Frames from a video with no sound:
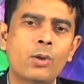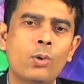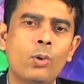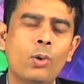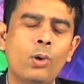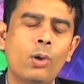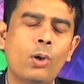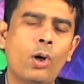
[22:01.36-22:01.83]

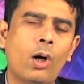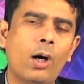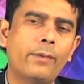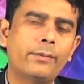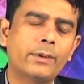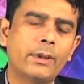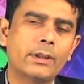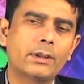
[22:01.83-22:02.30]
goal
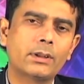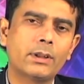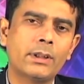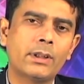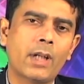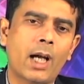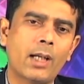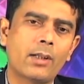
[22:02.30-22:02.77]
of this
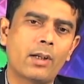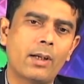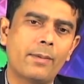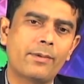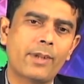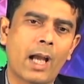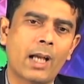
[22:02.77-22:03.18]
entire TRIPS